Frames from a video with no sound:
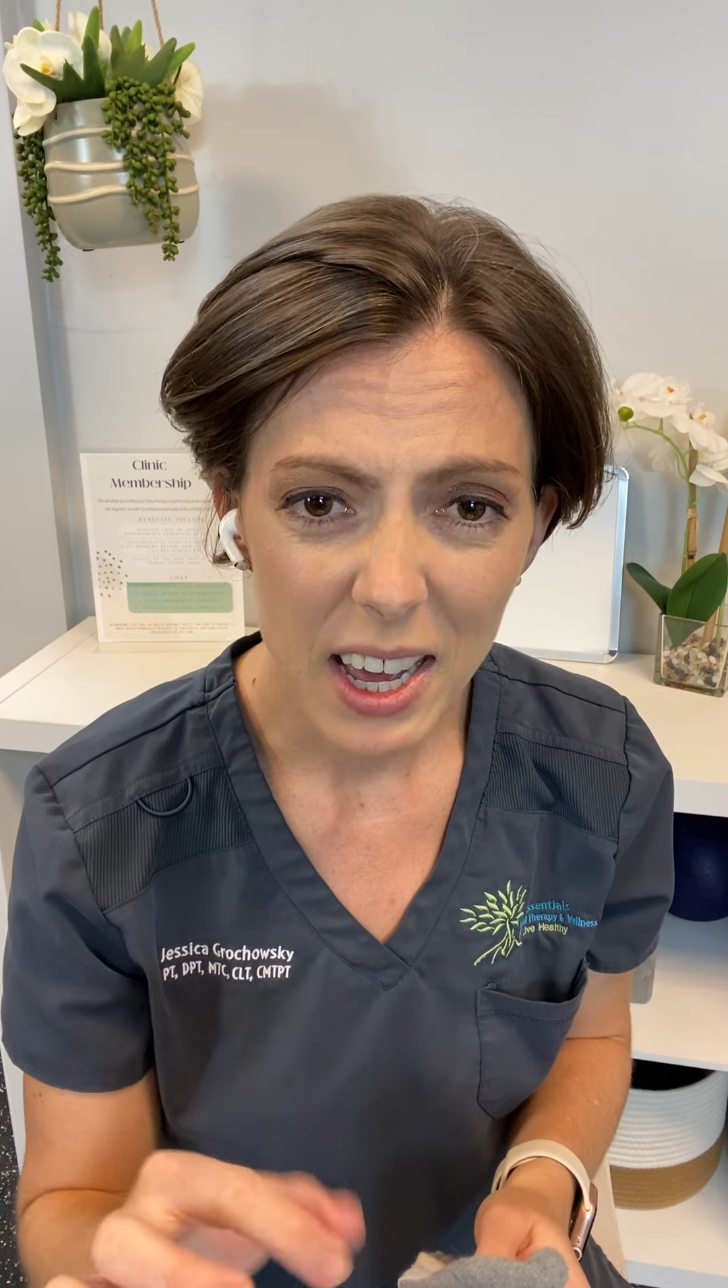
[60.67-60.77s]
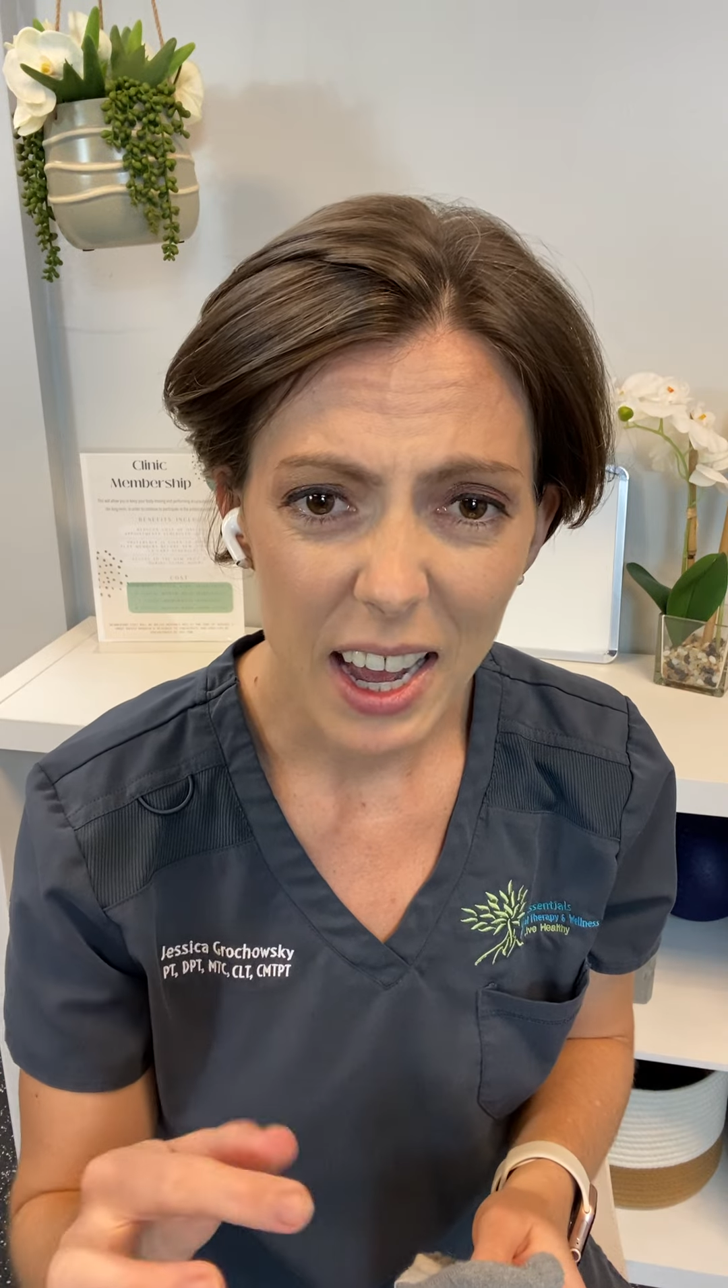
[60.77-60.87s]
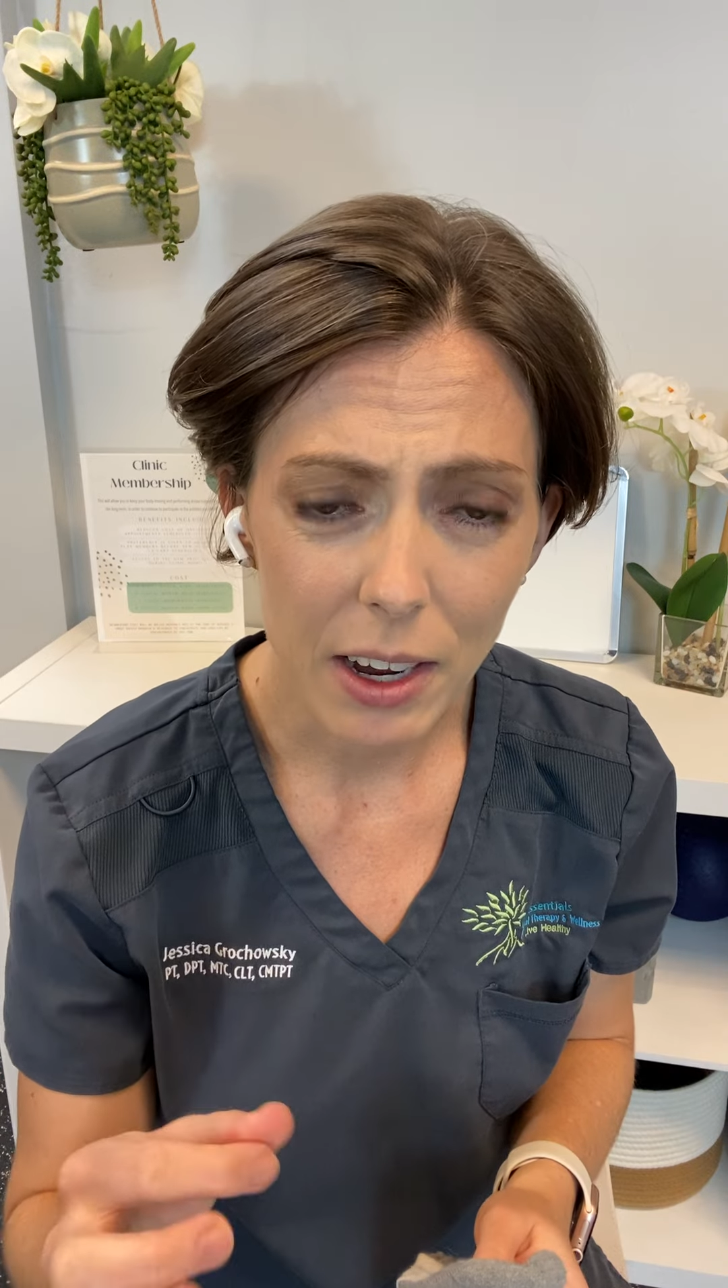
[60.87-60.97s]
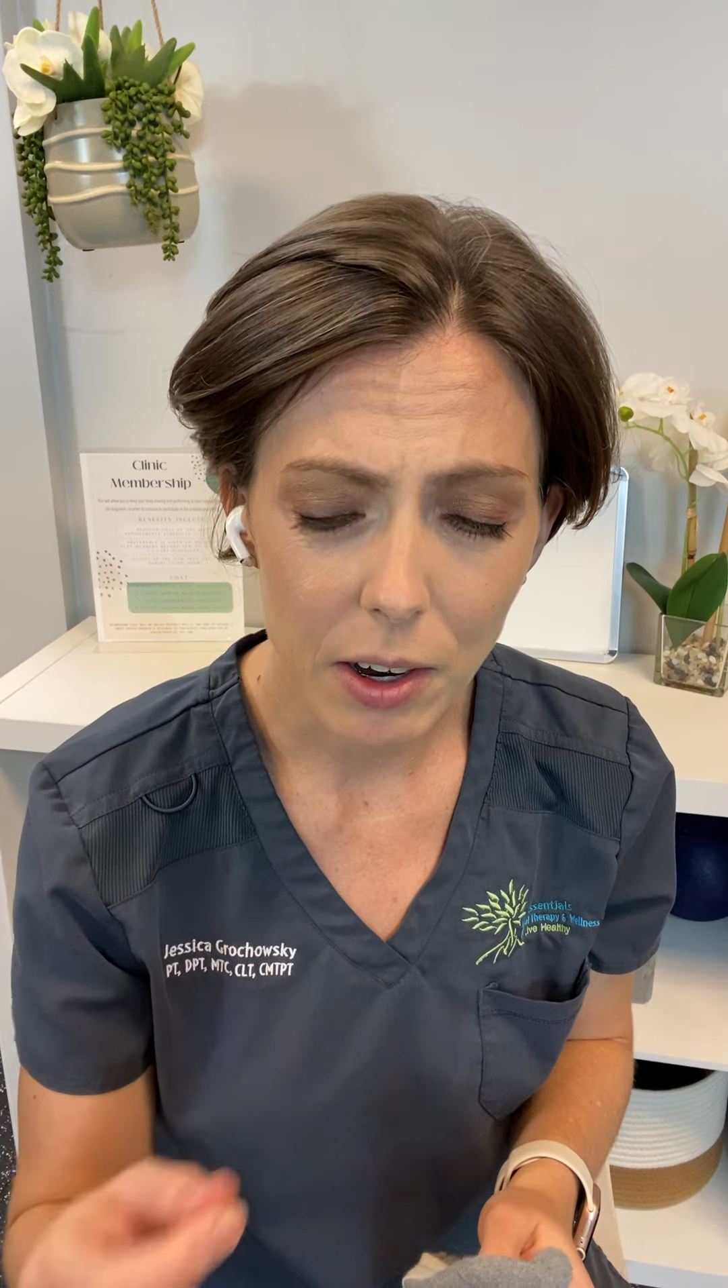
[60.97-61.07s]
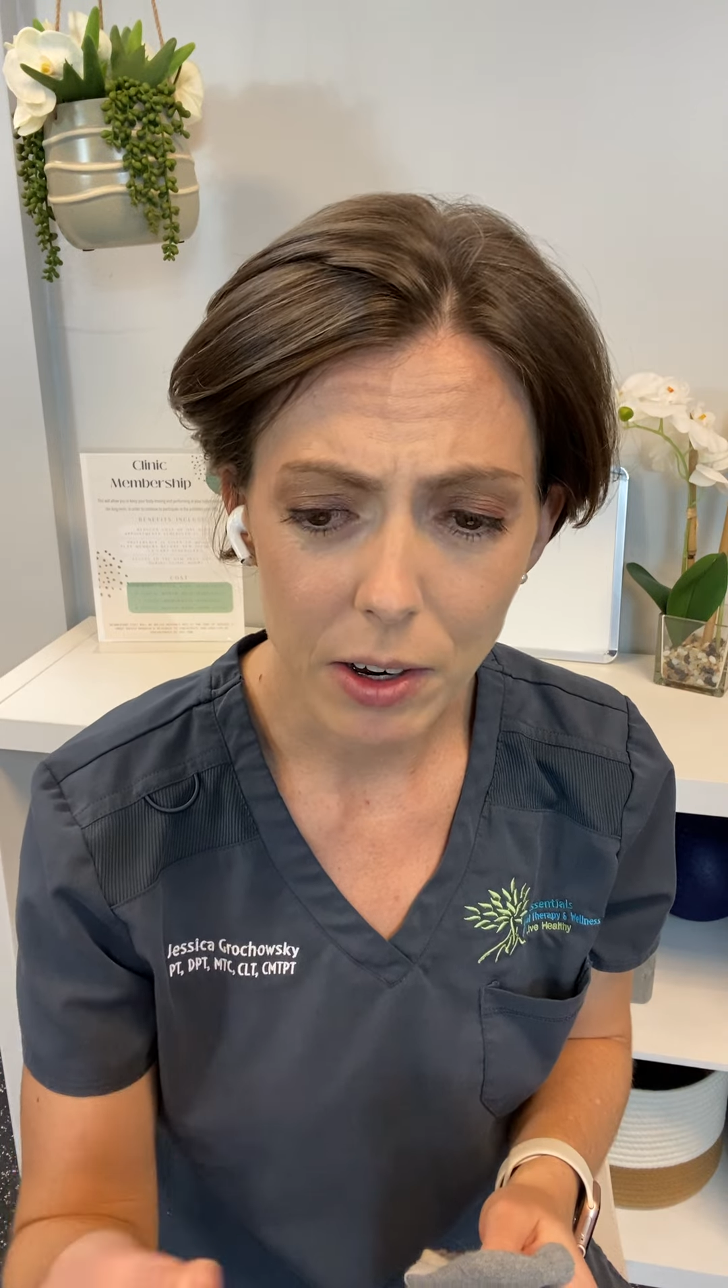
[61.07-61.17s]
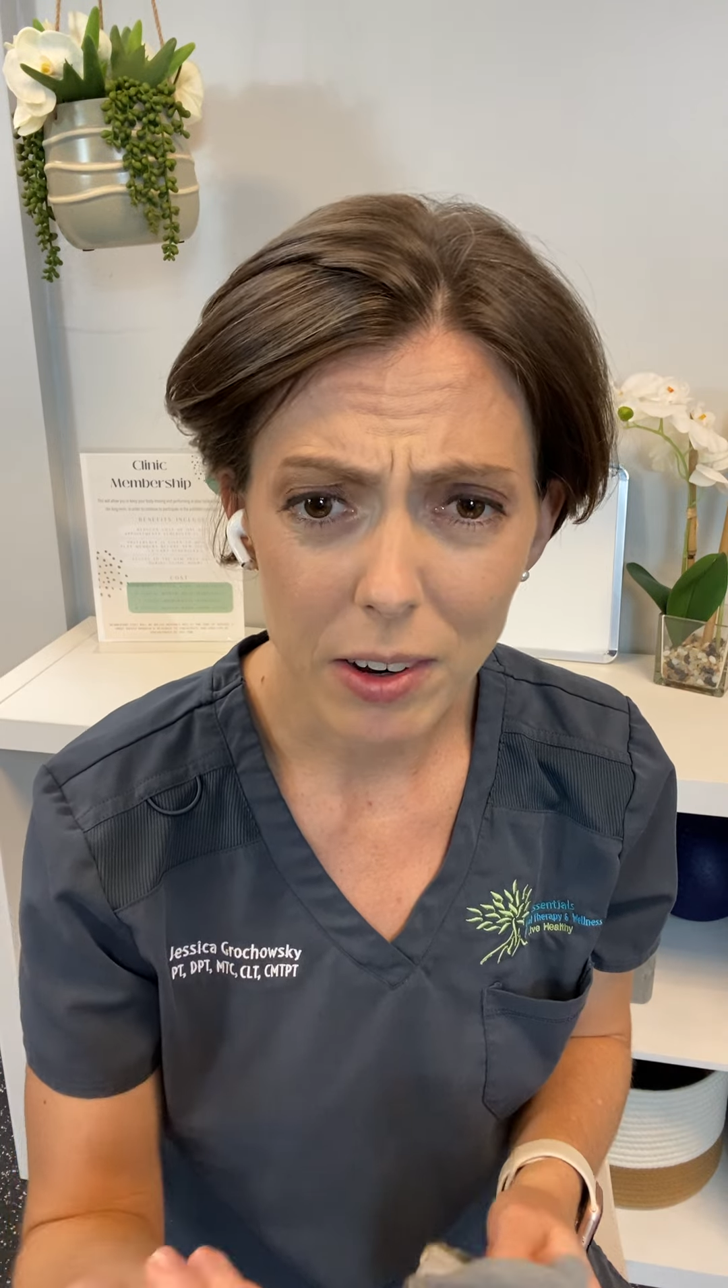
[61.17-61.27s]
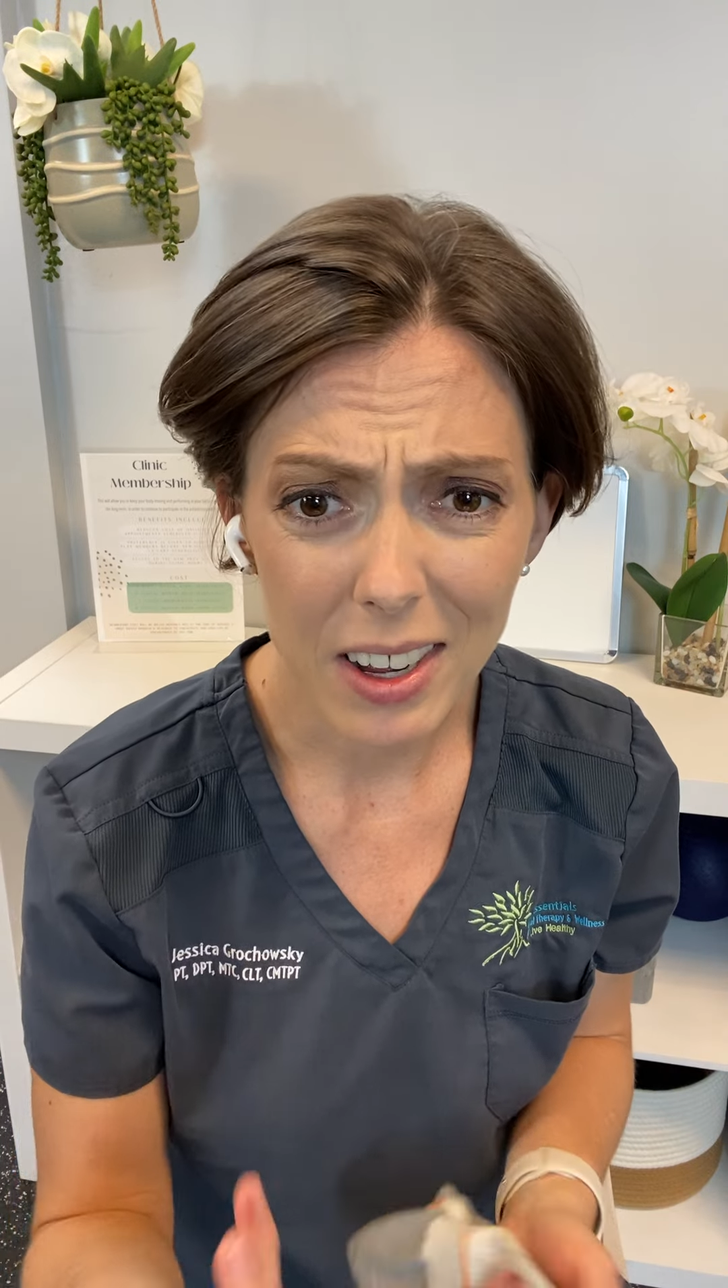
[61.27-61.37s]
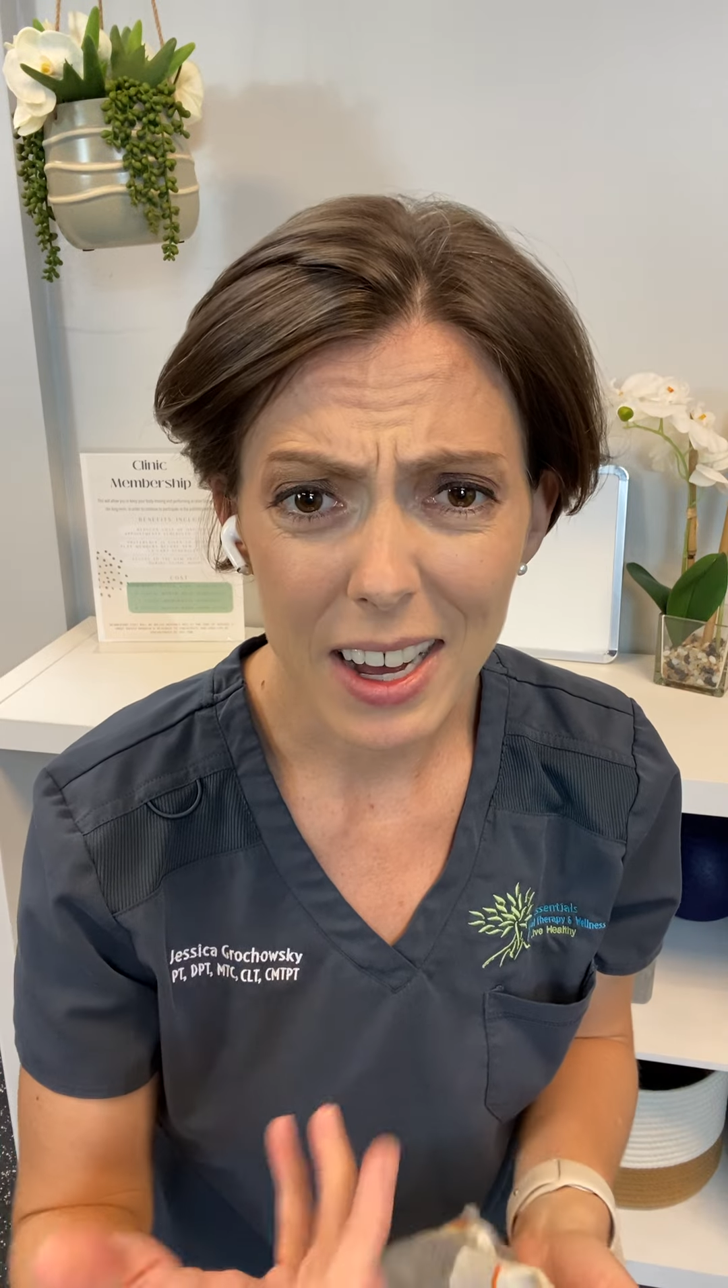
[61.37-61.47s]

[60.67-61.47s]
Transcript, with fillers: and can,